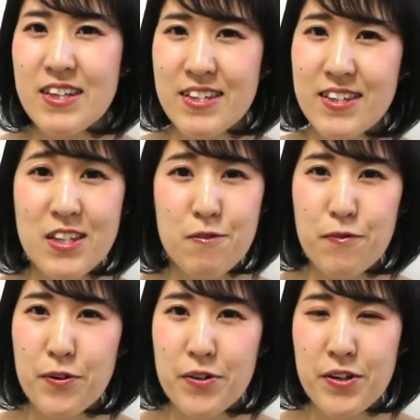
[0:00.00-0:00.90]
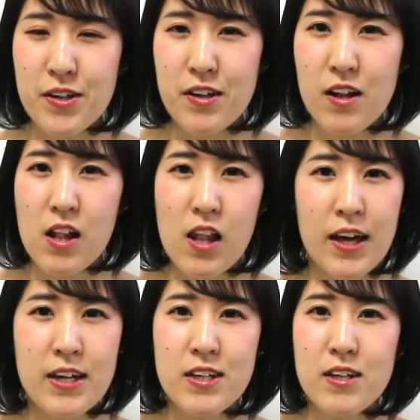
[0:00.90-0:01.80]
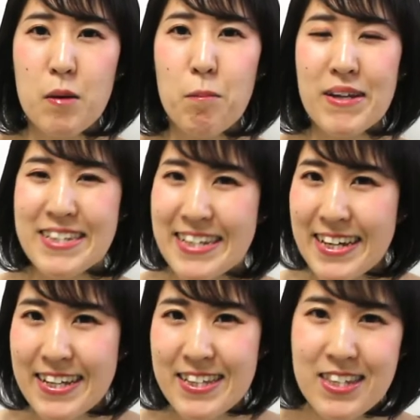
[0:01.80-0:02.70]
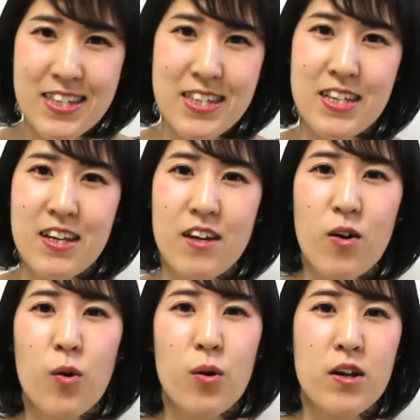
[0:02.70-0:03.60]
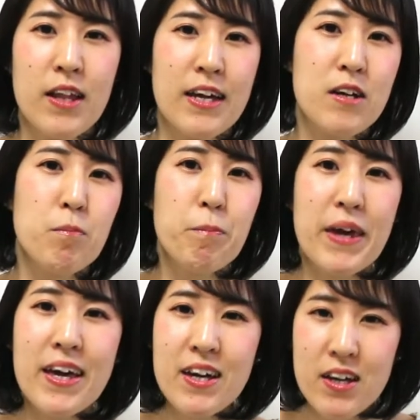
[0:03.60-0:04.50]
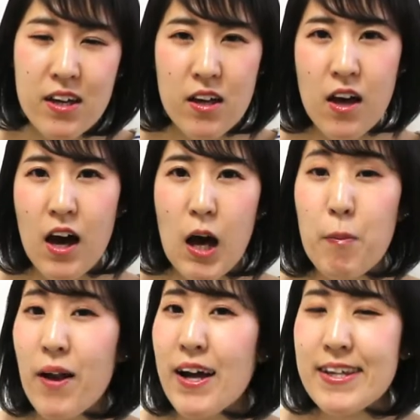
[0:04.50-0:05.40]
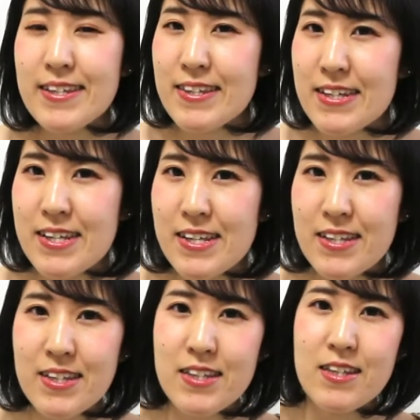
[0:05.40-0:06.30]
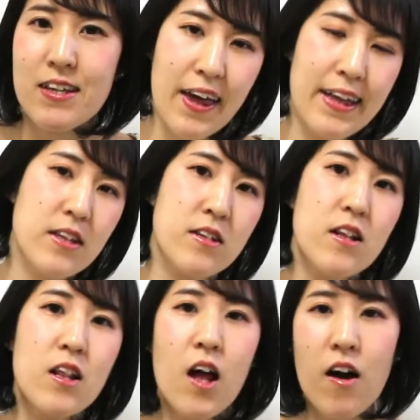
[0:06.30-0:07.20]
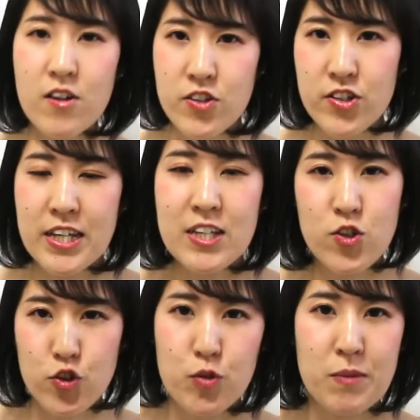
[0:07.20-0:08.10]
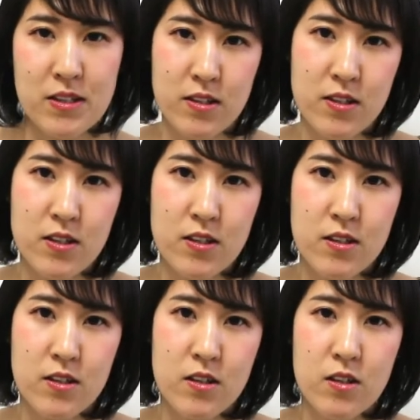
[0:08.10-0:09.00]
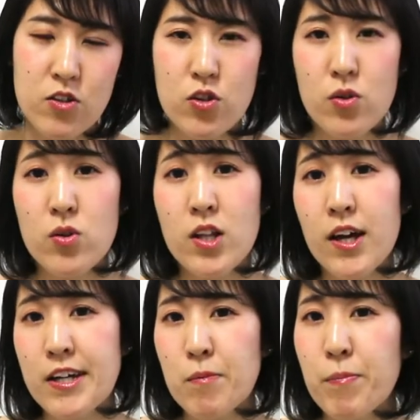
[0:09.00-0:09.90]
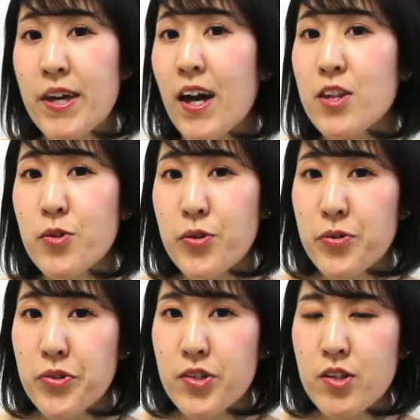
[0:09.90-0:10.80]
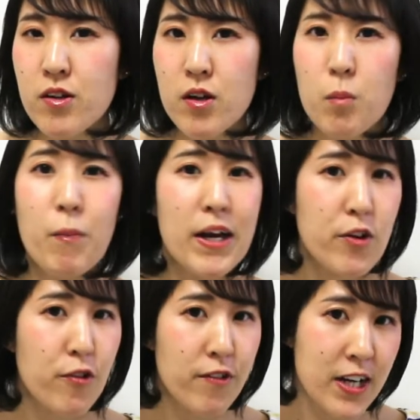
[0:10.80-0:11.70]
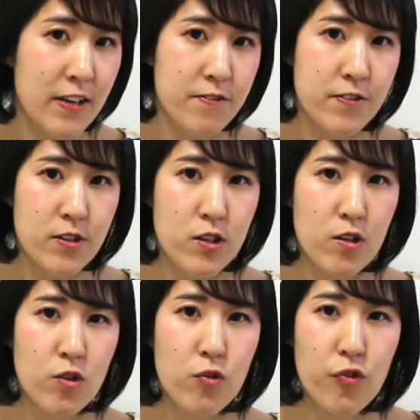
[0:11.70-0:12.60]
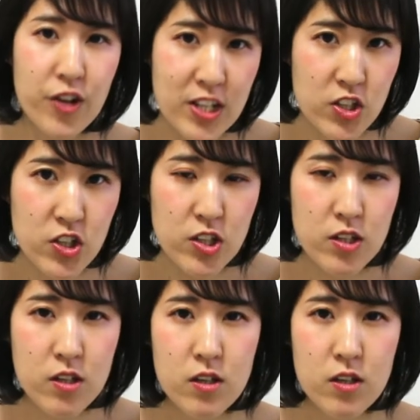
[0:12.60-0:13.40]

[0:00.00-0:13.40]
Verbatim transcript: This is for like machines or like big appliances and larger instruments. So like pianos, microwaves, fridge,